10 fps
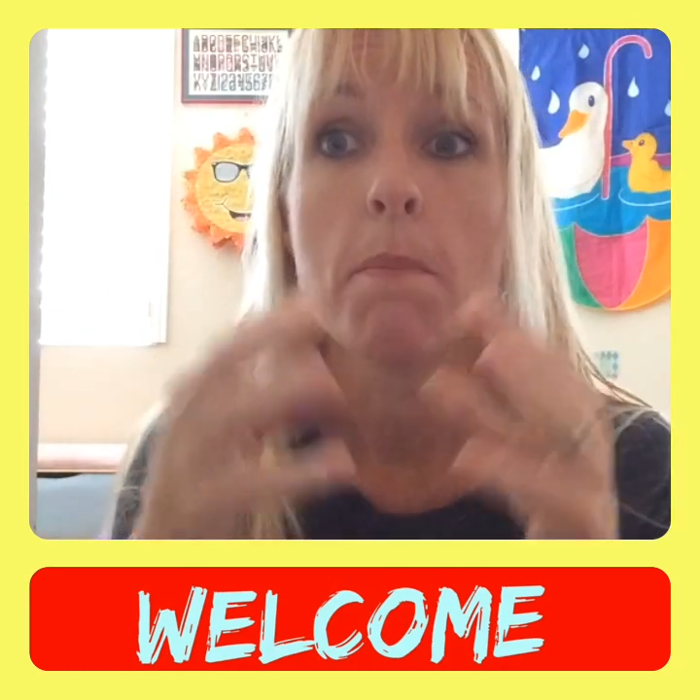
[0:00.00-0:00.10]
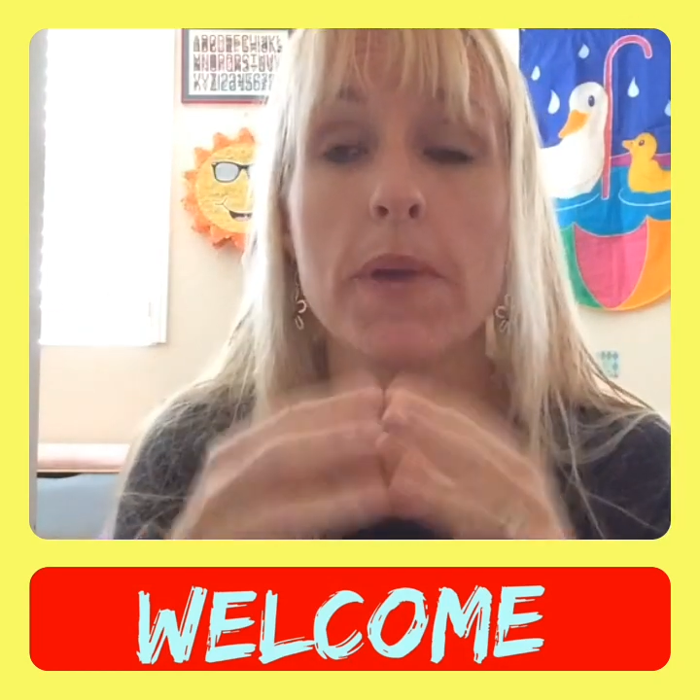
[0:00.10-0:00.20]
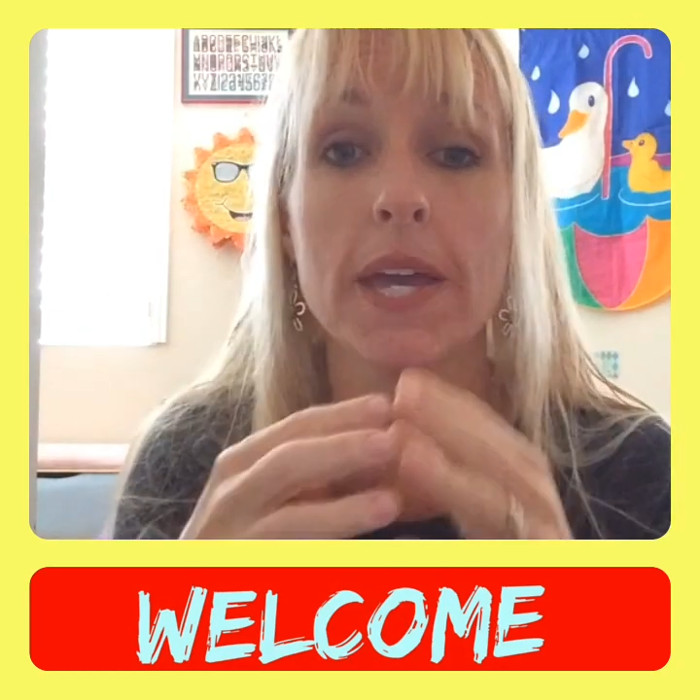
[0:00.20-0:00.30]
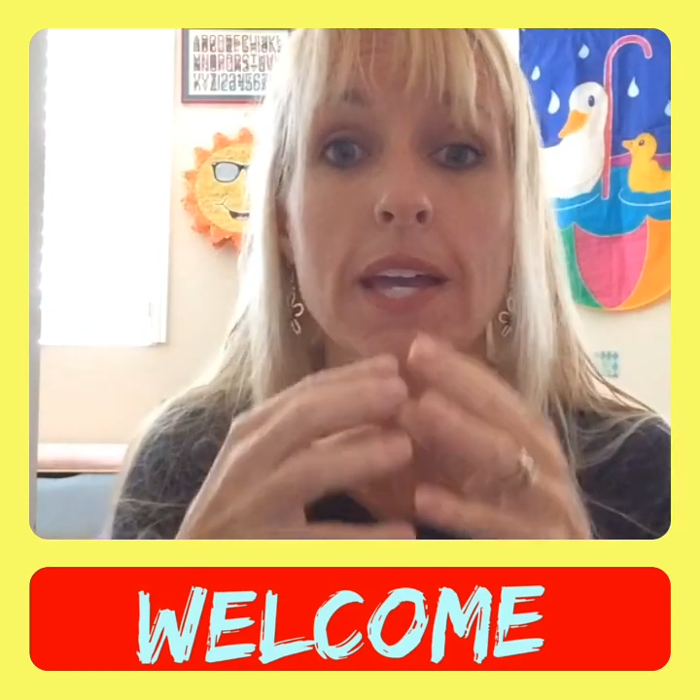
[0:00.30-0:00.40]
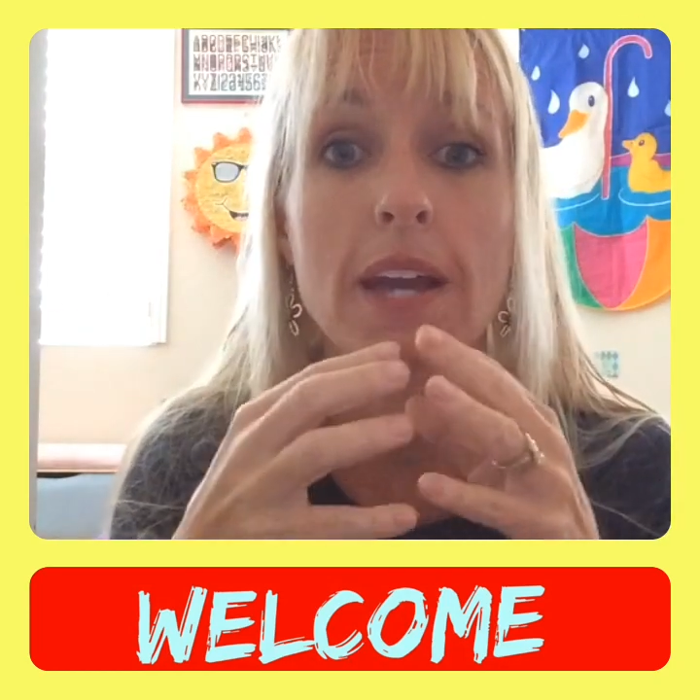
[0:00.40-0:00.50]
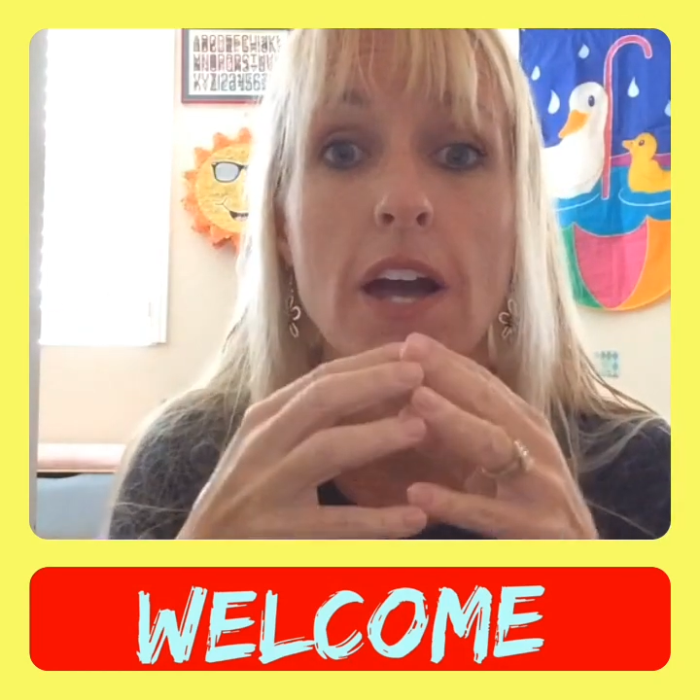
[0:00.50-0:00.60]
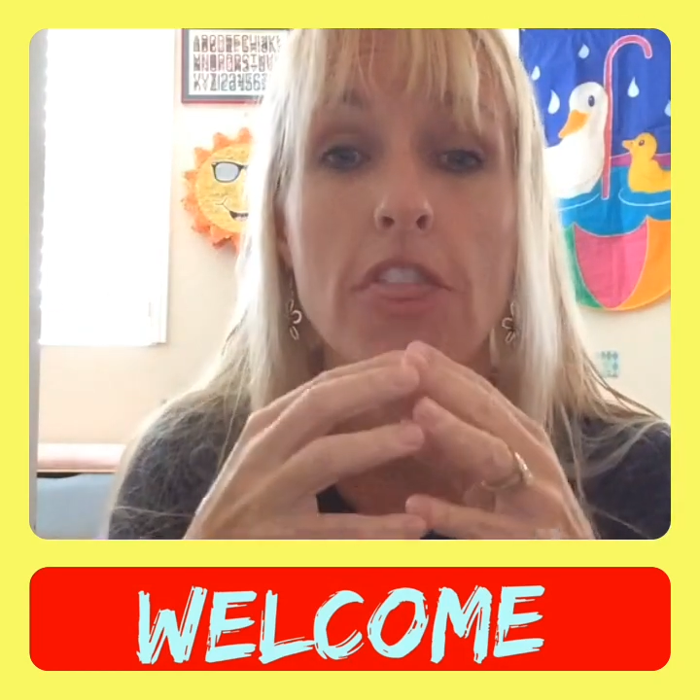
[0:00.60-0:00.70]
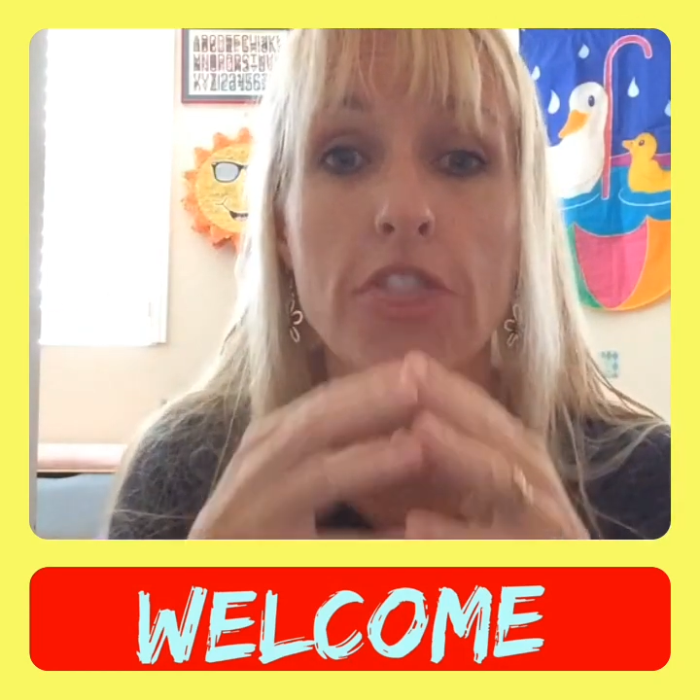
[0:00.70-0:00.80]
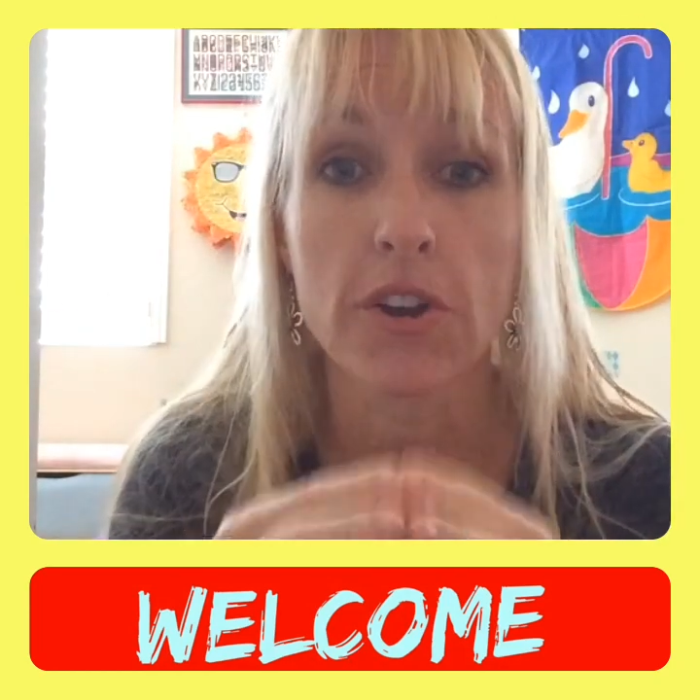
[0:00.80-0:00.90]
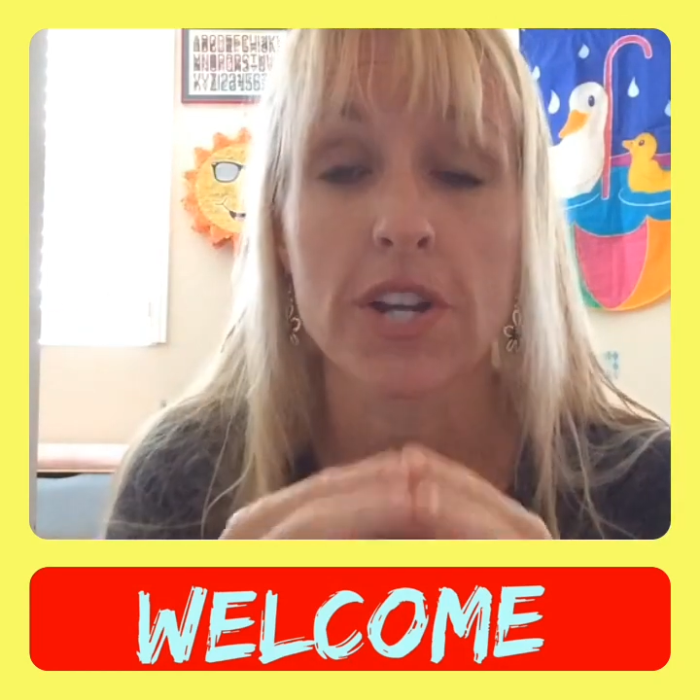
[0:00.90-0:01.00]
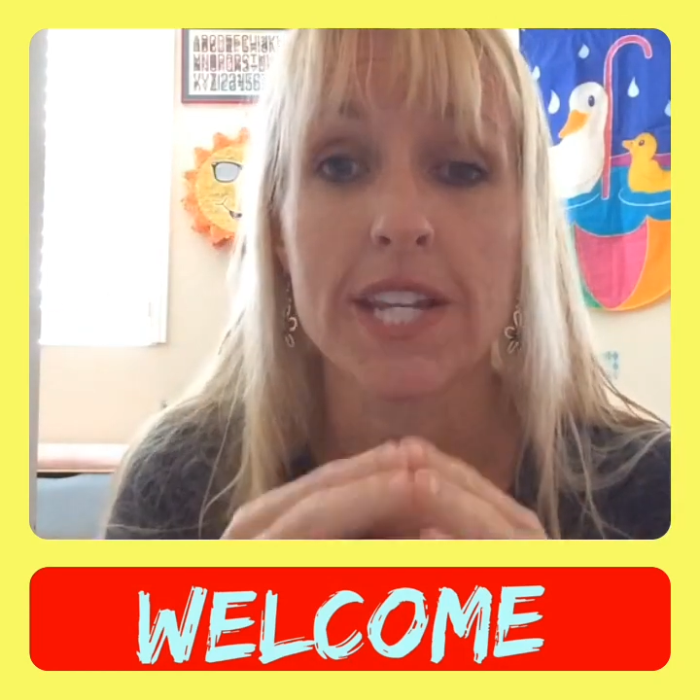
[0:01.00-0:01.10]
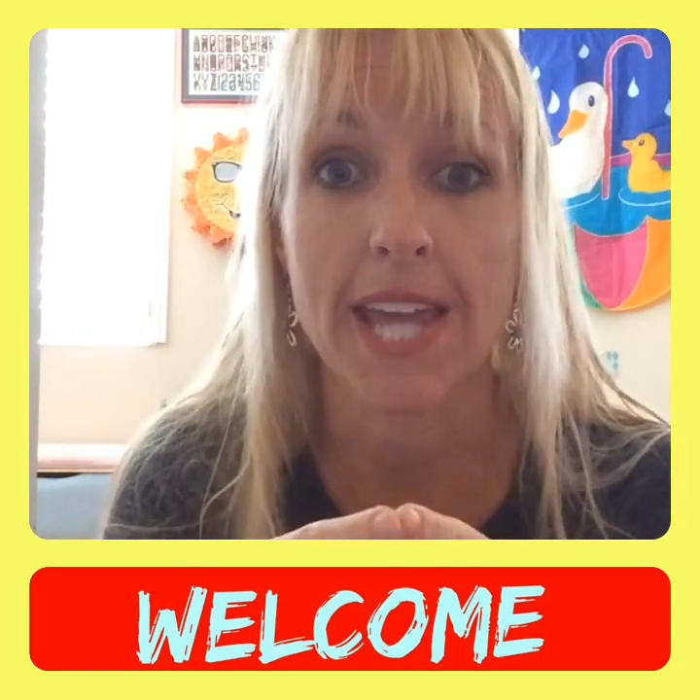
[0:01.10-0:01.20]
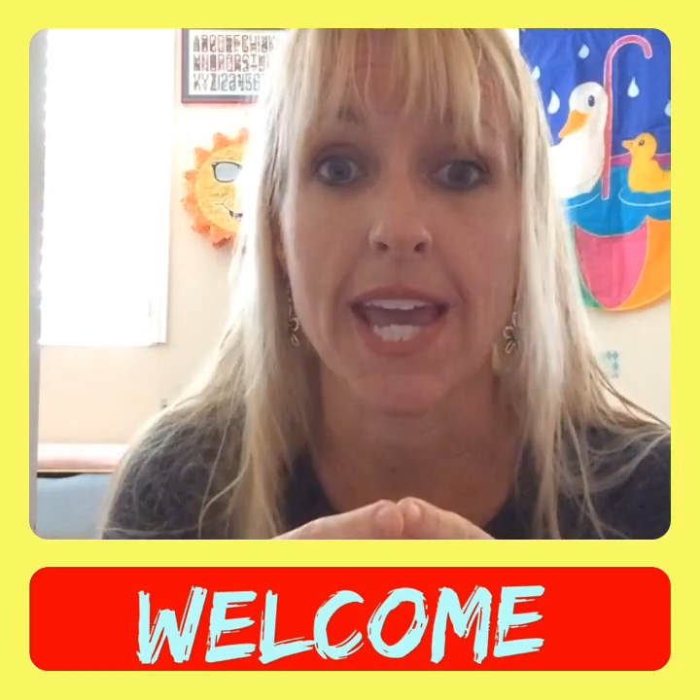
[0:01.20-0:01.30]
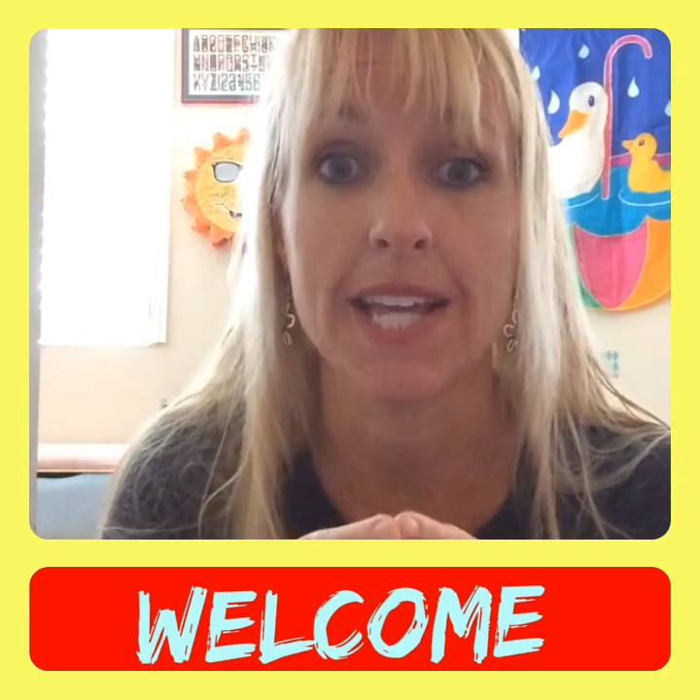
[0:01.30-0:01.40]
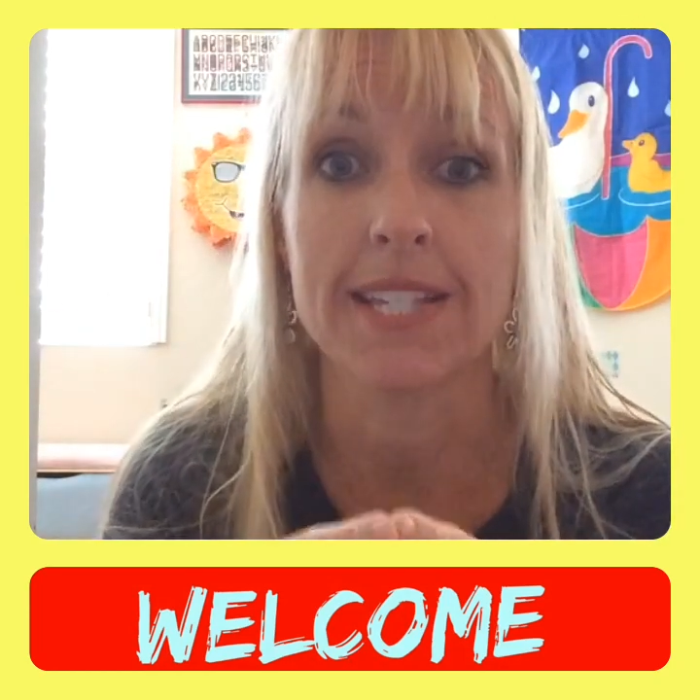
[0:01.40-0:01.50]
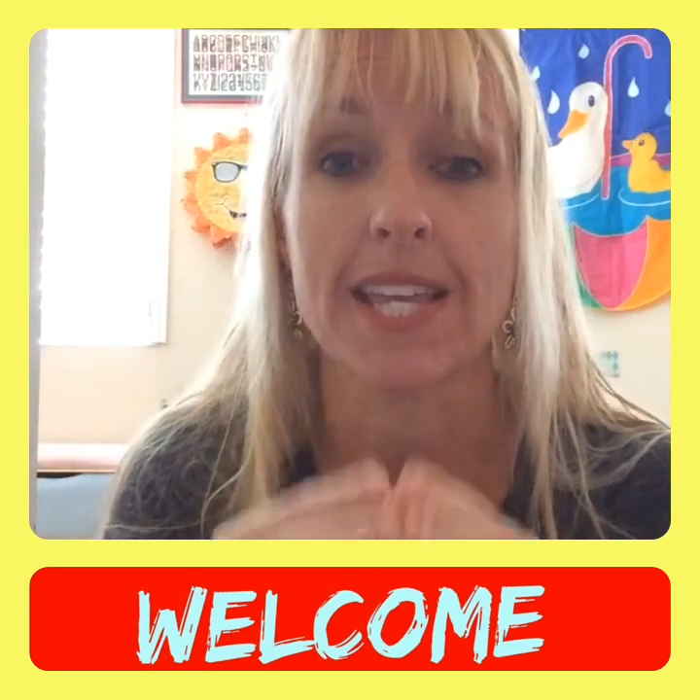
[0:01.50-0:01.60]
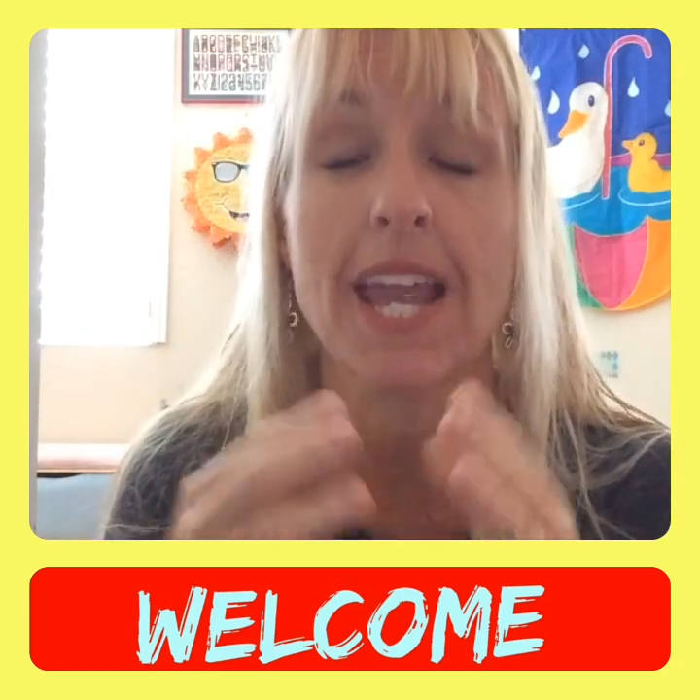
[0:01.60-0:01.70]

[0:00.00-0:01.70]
big 30 days,